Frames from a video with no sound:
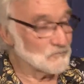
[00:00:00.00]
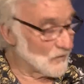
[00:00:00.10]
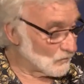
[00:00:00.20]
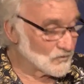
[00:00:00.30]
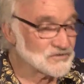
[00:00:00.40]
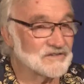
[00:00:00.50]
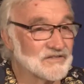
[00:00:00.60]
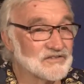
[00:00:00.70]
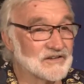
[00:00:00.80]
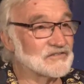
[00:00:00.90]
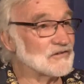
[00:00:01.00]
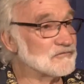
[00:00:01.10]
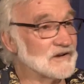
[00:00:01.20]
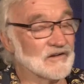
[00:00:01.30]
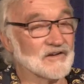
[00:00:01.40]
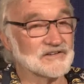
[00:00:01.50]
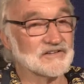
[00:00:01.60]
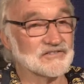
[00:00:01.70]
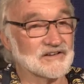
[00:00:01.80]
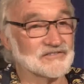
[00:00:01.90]
Uh, watching these things and
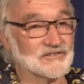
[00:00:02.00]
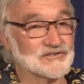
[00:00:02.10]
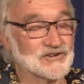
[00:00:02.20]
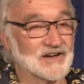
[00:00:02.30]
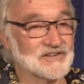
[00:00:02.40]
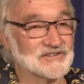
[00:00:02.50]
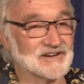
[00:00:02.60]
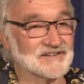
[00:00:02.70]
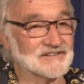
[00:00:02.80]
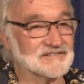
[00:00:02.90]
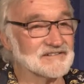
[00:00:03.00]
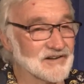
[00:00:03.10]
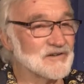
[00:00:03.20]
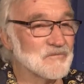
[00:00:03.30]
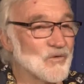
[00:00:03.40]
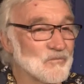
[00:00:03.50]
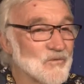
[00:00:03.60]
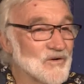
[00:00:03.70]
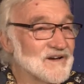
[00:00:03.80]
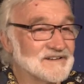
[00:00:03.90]
realizing things are changing, and I learned
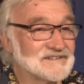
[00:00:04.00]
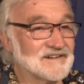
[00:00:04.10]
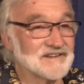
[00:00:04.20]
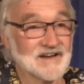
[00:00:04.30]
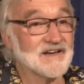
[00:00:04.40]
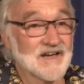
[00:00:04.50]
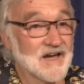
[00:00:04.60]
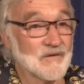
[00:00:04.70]
more and more. So yeah,